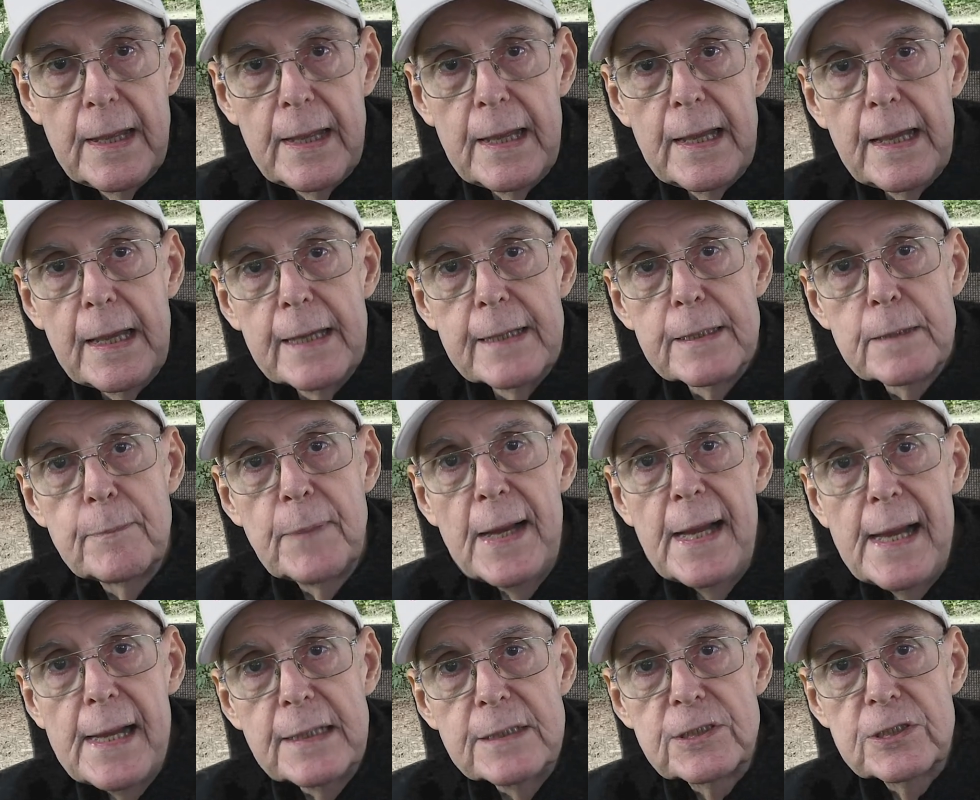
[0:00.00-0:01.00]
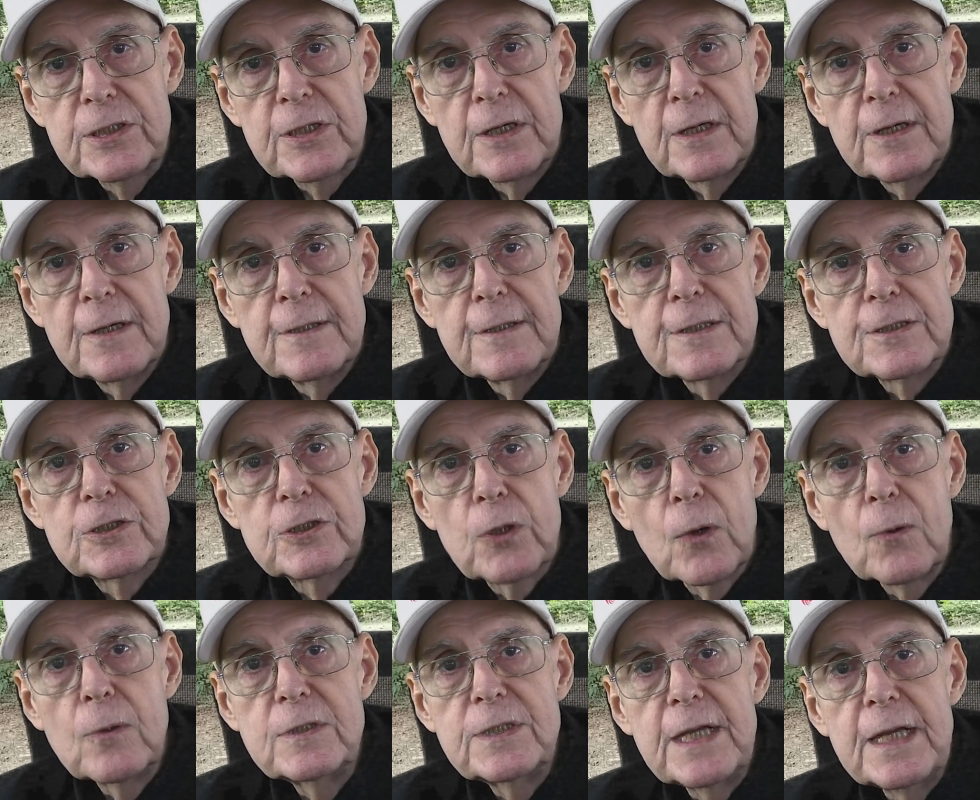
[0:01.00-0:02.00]
In the past,
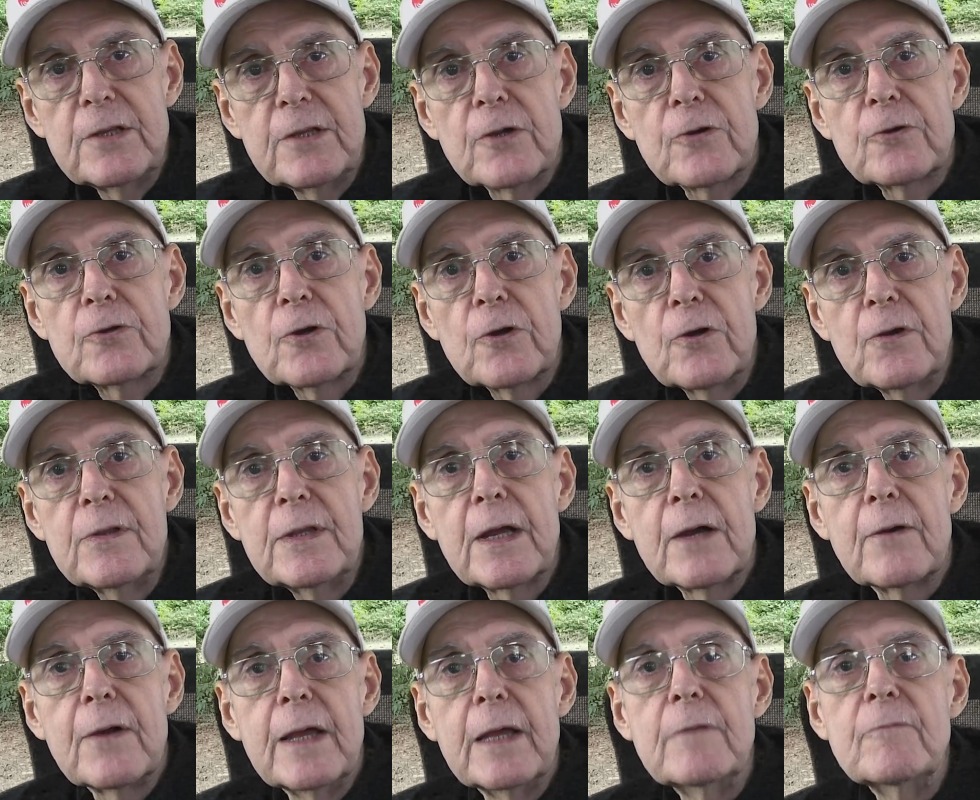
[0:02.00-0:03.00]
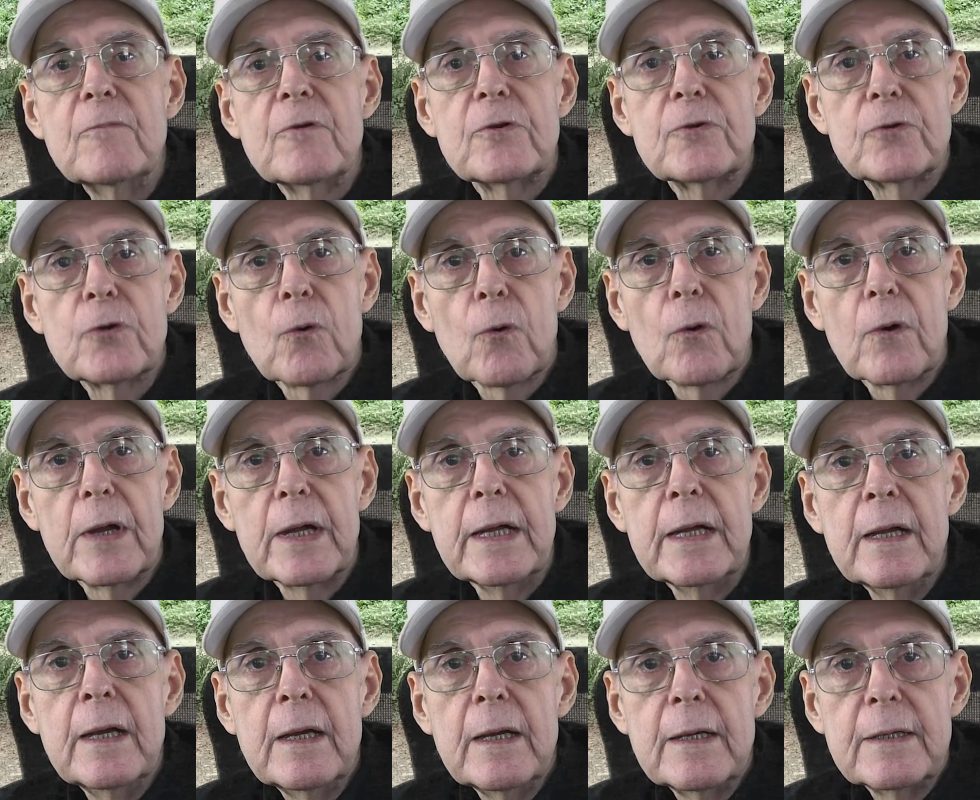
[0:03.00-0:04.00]
stores either turned their inventory
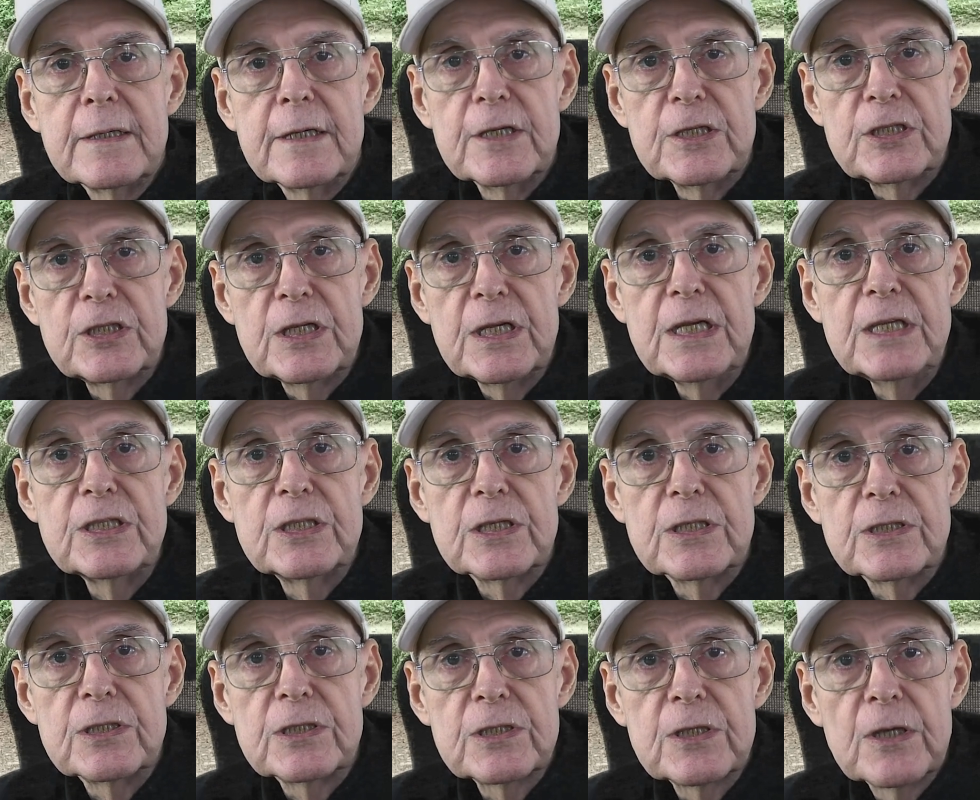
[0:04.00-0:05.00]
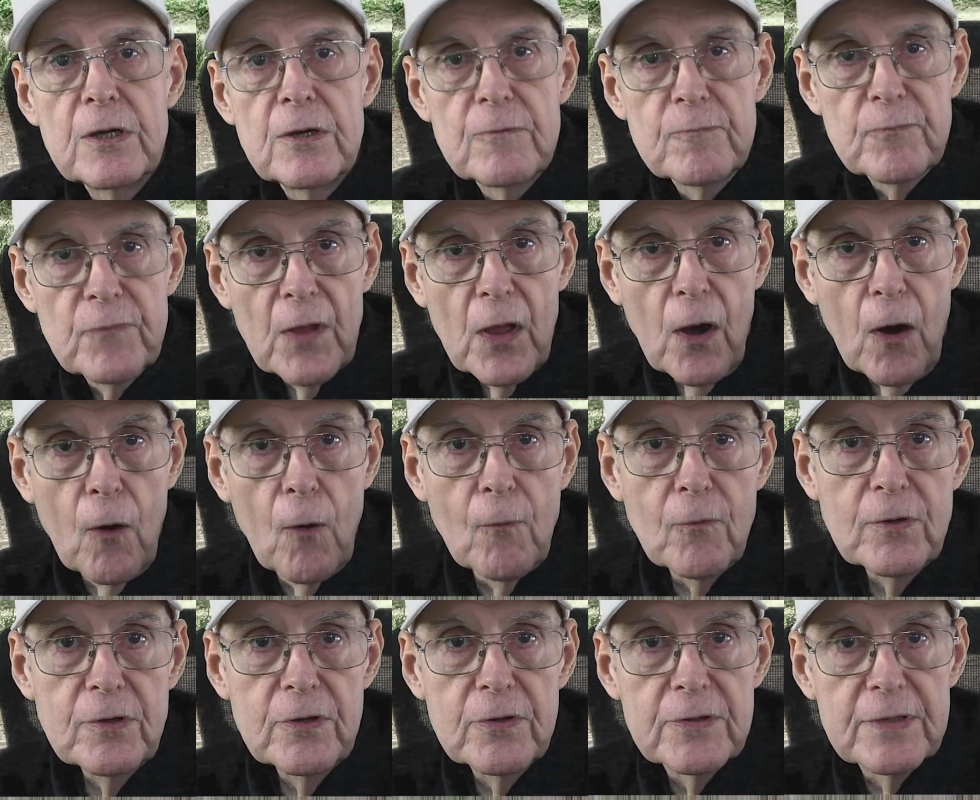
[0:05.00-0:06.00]
decisions
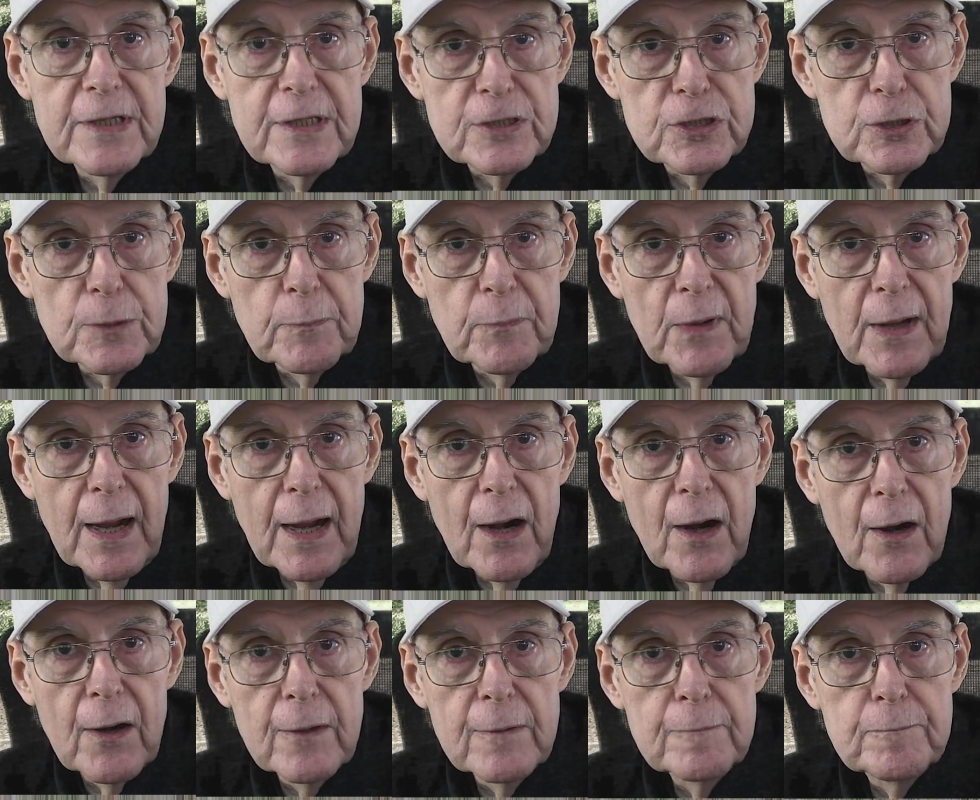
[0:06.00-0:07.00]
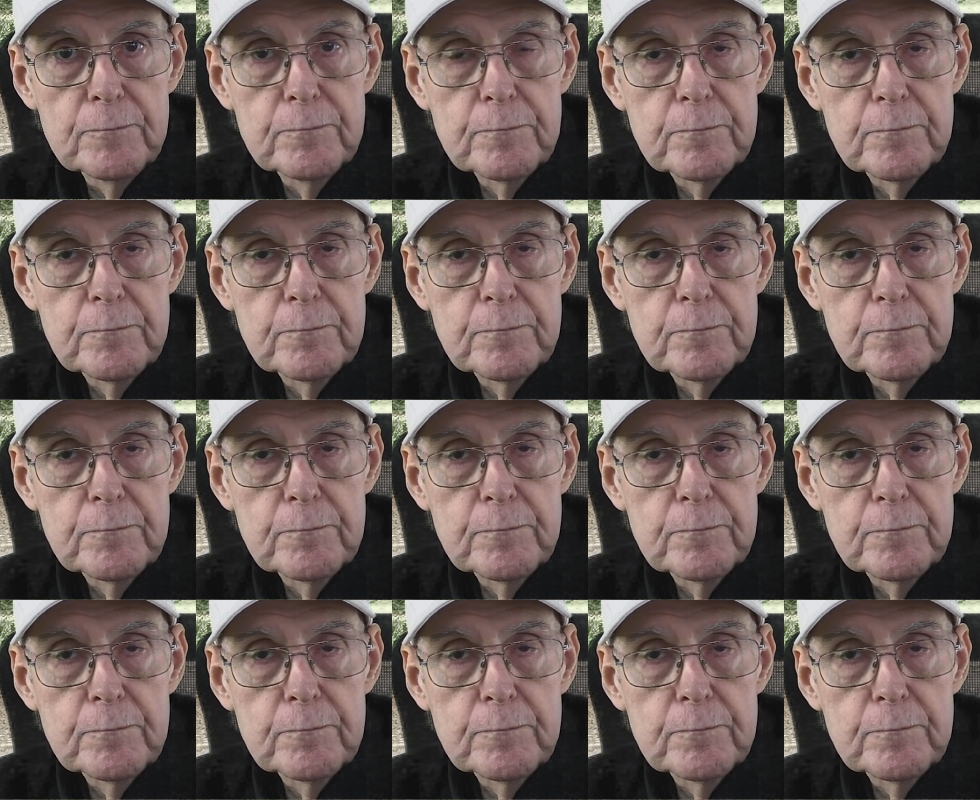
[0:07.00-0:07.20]
over to their supplier